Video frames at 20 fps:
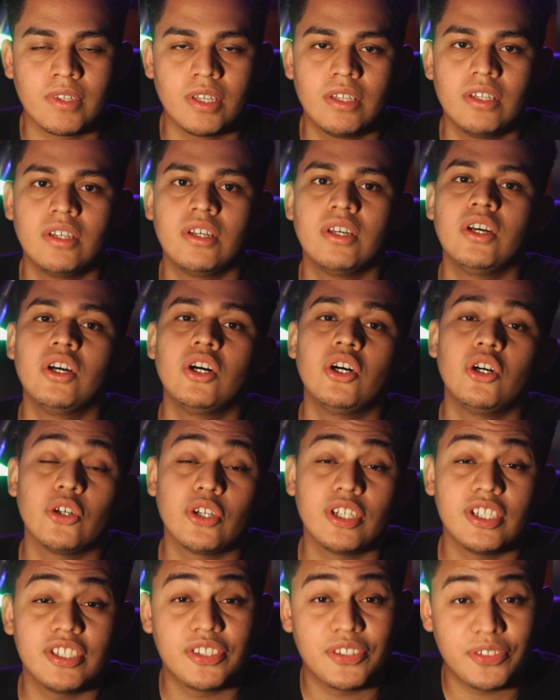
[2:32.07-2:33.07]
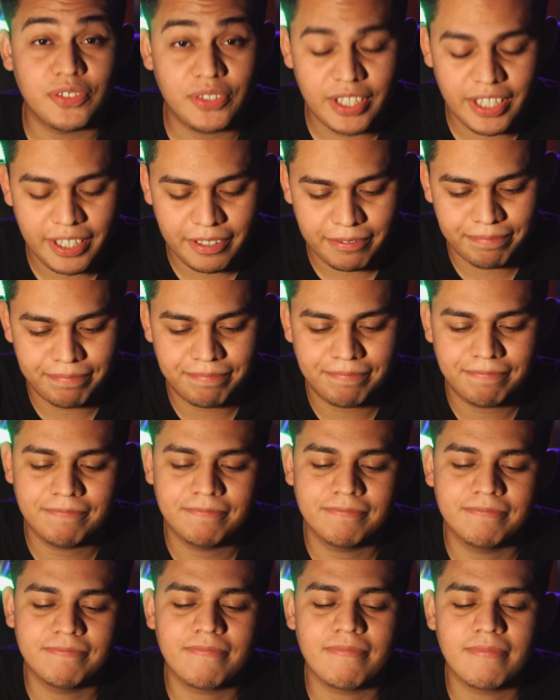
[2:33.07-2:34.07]
it a key light. I mean, it was an
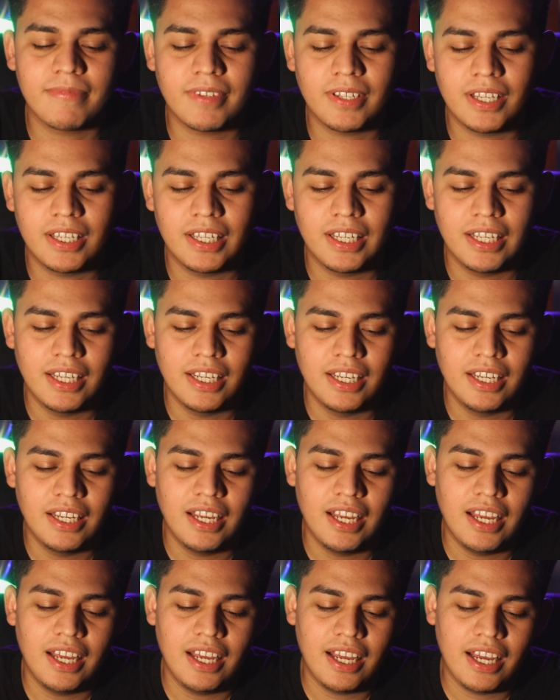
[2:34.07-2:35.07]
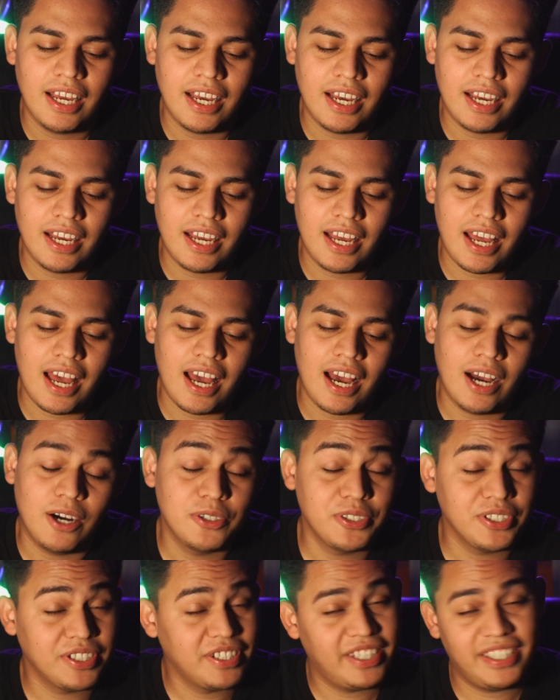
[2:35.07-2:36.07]
Aperture ALMX,
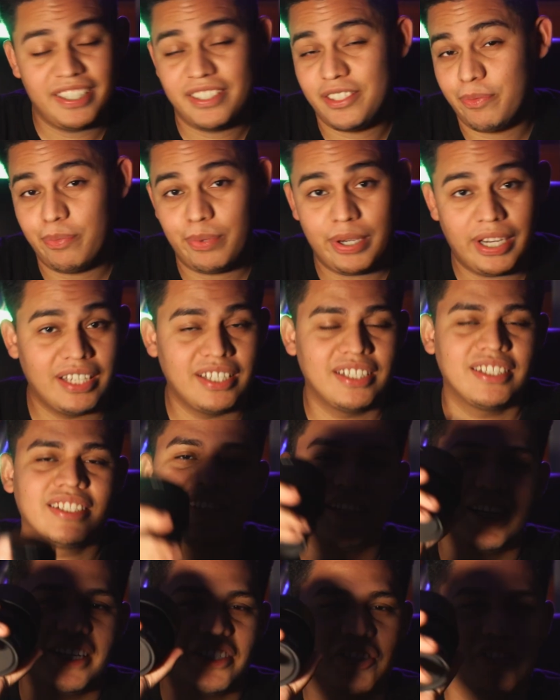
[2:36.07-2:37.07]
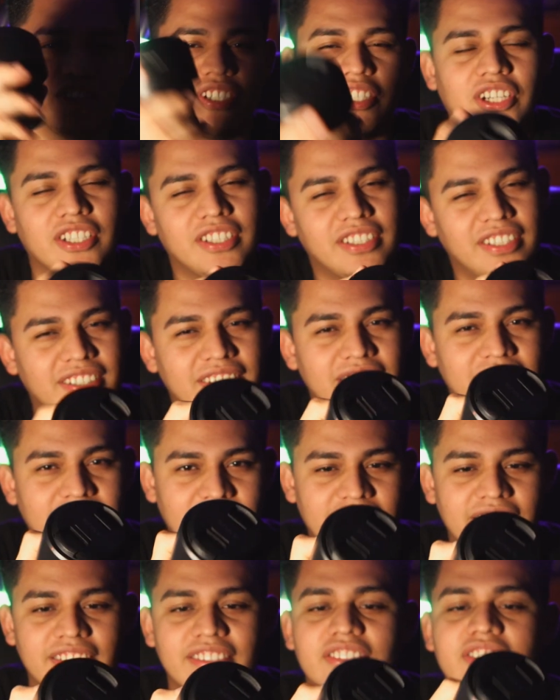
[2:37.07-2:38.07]
so it was definitely it
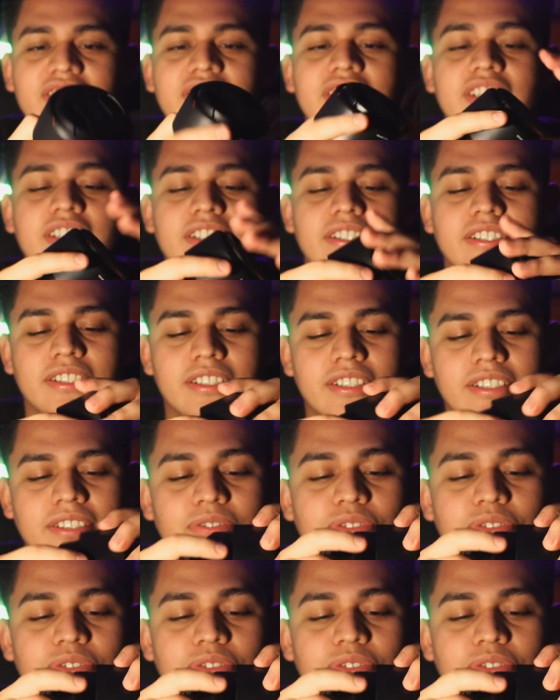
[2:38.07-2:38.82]
was an investment.